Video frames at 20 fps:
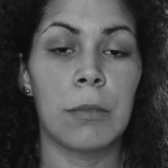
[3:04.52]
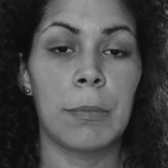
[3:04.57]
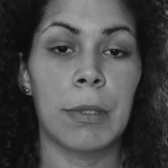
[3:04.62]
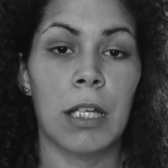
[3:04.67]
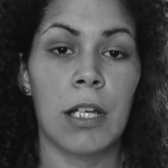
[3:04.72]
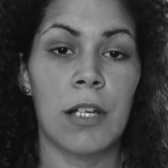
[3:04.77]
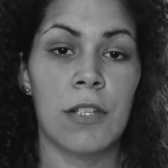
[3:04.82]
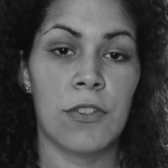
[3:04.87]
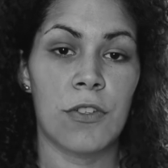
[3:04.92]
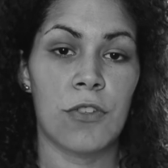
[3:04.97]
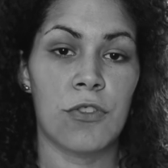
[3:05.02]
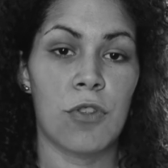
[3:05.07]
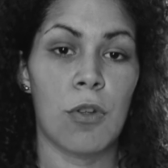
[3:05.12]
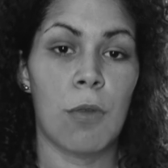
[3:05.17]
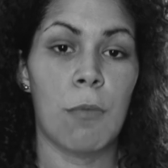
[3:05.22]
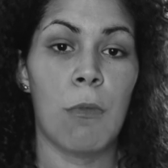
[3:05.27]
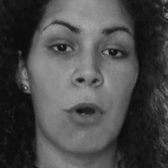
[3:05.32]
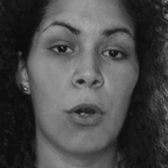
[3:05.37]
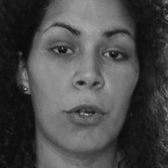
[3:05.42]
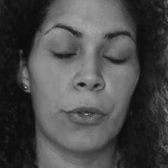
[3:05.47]
because there's
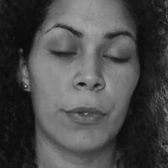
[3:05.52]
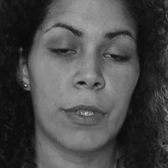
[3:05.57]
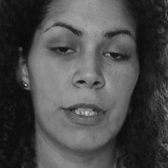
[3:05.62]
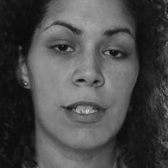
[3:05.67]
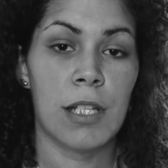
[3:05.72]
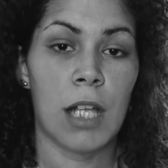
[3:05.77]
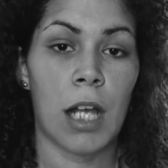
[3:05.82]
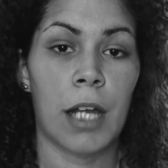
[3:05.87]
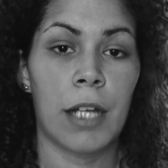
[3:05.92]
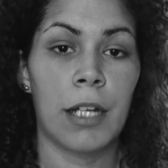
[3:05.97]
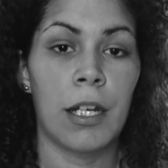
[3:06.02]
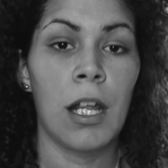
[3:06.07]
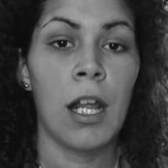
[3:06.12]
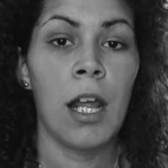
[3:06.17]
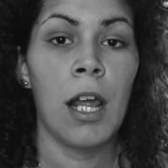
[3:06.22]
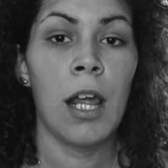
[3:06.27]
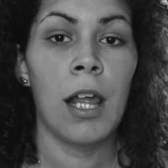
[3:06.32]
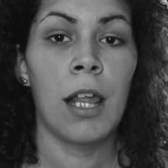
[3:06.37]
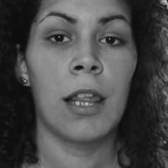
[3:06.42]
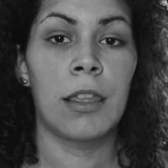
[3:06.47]
no motor inside,
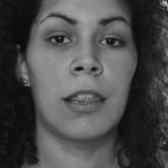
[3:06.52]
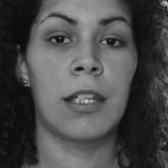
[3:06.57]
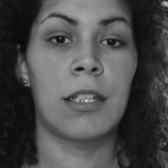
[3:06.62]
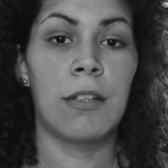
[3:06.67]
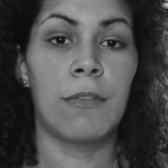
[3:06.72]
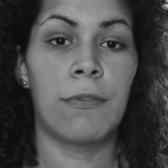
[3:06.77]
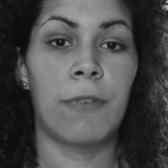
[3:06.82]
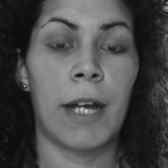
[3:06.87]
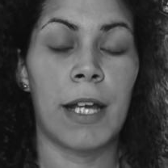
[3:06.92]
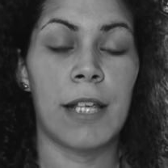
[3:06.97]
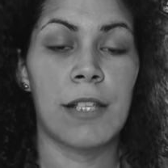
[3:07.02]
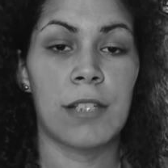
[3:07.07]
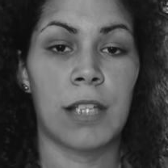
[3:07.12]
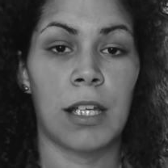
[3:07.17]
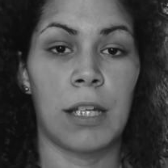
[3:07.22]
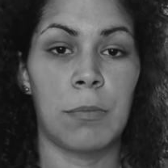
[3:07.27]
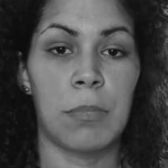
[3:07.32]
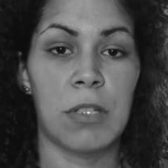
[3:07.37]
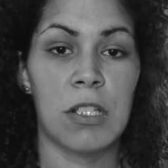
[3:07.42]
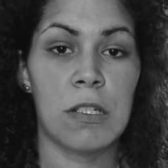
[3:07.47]
the device
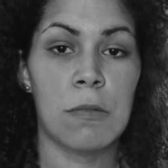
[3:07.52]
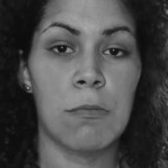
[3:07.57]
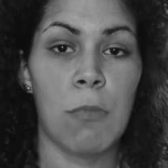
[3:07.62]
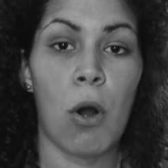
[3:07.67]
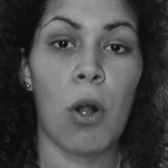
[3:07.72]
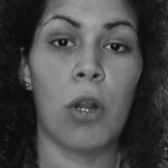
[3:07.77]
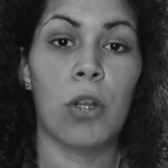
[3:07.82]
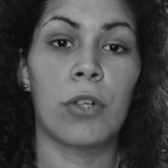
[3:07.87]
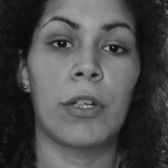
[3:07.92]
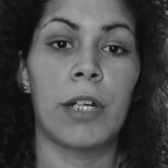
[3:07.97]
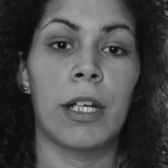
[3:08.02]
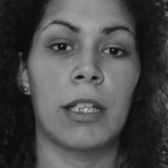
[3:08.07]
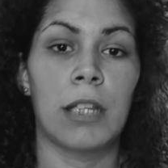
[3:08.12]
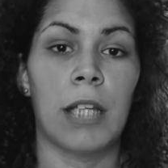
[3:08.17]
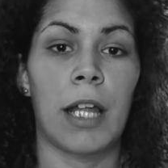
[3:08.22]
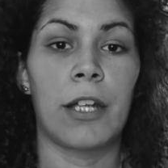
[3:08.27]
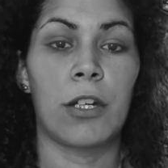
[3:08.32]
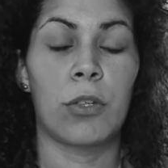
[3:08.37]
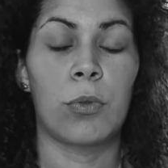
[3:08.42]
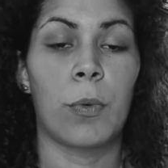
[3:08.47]
can be smaller and
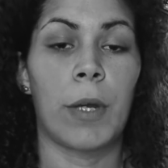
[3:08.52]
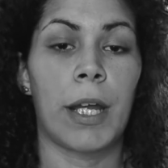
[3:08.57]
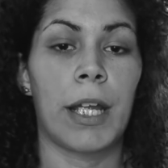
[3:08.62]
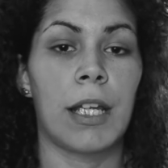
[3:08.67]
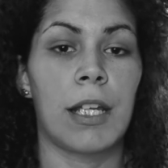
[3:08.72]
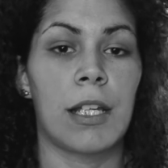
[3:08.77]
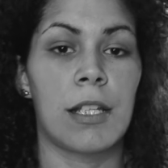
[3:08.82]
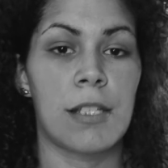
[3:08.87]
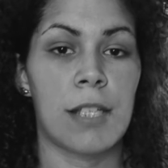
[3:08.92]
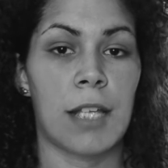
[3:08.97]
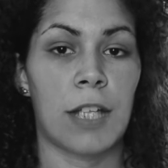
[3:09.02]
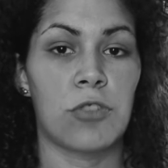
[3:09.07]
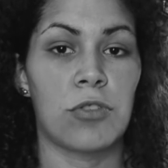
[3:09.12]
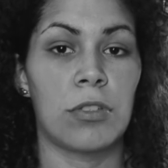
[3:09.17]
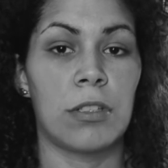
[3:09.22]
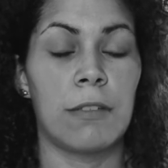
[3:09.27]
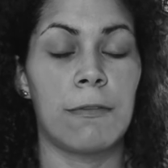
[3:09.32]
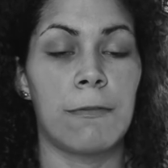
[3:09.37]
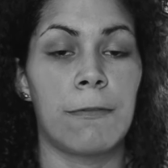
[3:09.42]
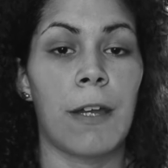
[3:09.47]
lighter weight. It's
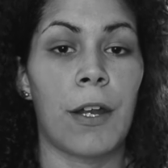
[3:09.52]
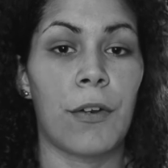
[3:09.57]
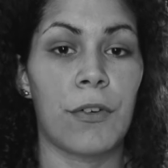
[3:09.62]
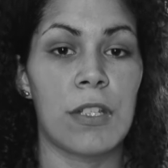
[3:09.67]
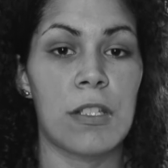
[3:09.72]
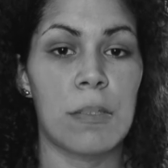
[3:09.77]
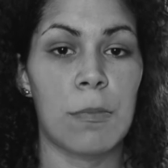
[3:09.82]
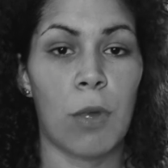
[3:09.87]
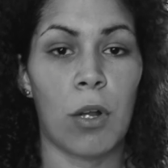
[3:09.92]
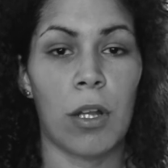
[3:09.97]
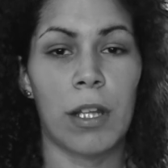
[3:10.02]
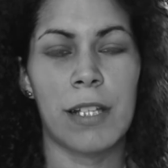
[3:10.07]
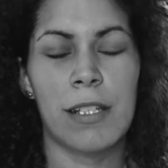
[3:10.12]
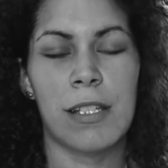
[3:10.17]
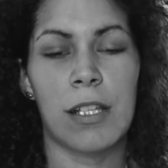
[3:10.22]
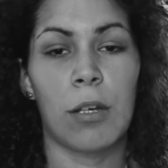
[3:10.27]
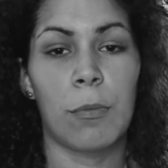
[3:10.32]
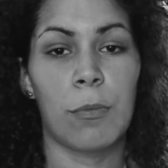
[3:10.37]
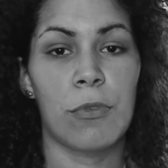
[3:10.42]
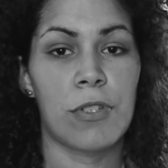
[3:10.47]
actually very small. I'd
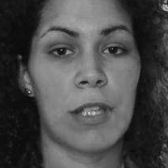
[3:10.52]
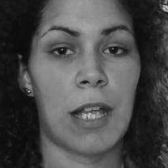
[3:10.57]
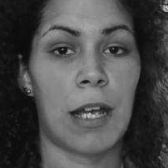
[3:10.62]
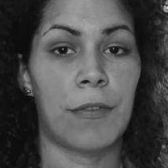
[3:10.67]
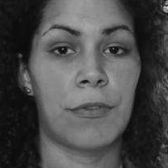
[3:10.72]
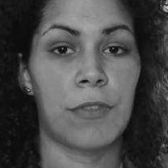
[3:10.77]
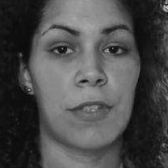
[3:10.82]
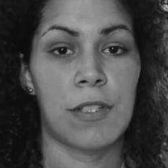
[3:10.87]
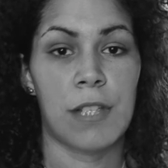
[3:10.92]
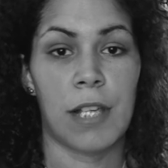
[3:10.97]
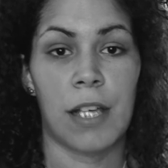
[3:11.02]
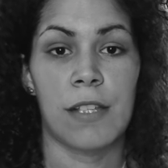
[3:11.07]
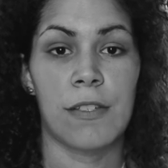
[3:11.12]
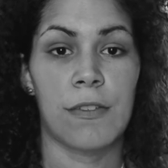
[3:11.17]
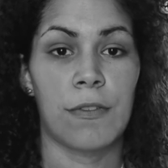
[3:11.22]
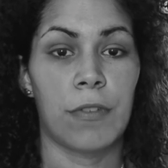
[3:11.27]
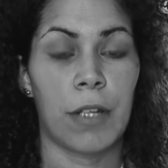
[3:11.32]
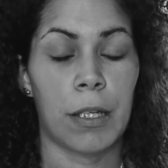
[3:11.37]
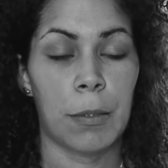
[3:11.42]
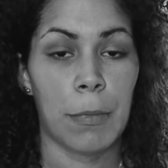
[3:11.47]
say almost half the size
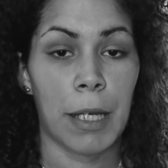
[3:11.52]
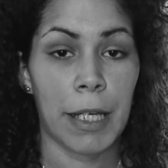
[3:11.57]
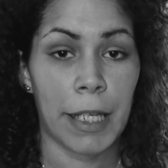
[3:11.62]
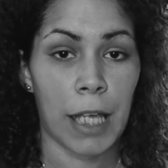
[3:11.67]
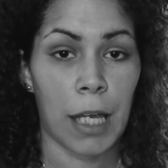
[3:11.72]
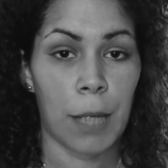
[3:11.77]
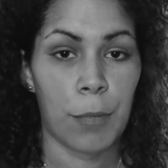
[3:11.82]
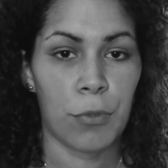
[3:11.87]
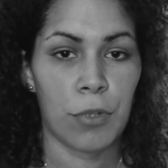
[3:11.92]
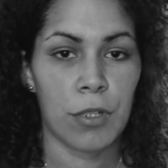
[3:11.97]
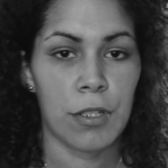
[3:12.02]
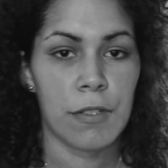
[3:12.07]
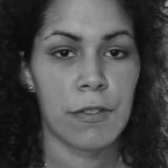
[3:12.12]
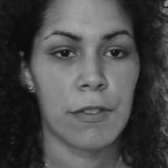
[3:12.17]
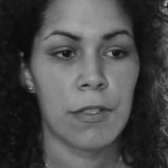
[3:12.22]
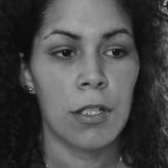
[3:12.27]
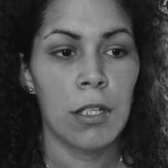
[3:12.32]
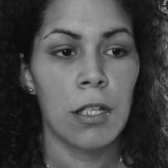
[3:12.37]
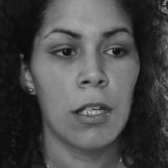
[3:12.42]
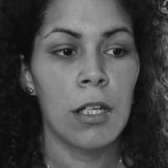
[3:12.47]
of like my
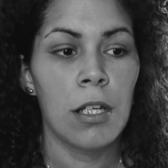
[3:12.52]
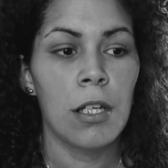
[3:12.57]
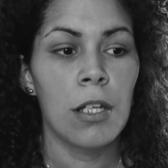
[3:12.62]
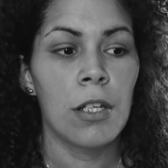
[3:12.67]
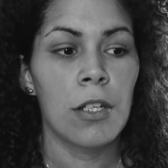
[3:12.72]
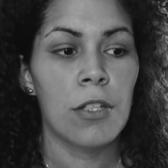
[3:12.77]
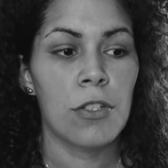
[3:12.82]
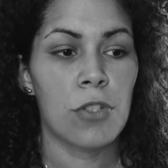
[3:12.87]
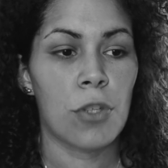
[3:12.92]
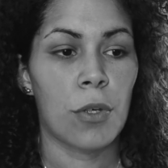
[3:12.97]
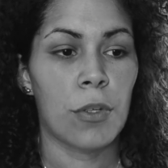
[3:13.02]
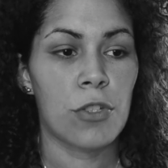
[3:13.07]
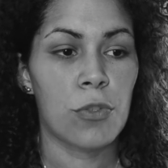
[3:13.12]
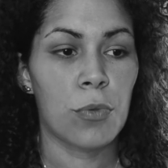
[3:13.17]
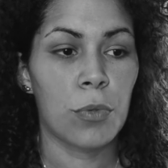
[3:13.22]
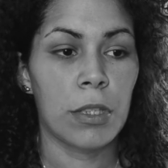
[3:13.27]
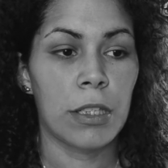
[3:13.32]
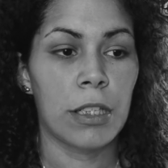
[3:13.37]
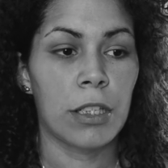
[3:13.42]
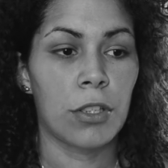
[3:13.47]
cameras. So it's
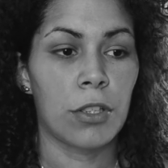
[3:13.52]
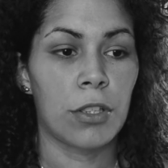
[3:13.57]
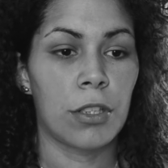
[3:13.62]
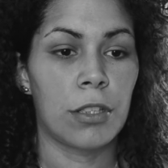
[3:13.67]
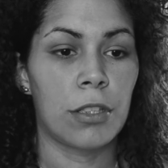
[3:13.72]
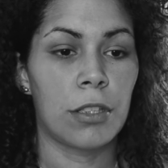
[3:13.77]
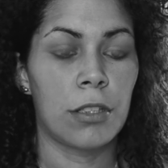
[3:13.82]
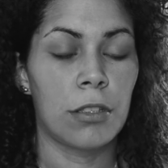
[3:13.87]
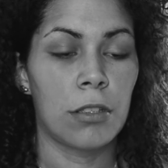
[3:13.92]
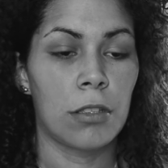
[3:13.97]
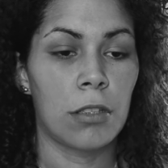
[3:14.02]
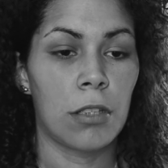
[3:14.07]
really good